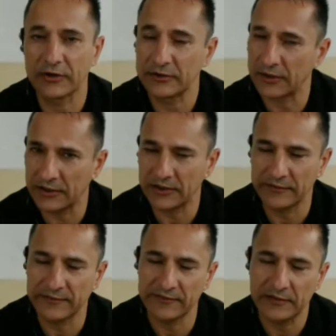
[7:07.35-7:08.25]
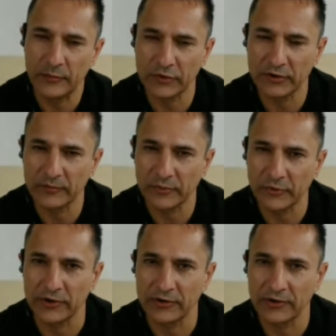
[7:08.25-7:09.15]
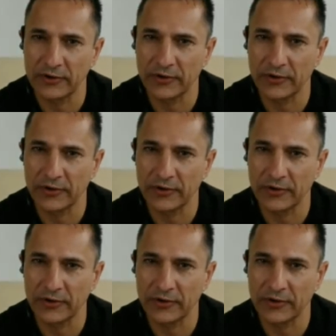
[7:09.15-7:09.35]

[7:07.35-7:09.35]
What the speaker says: And again, this is an important point.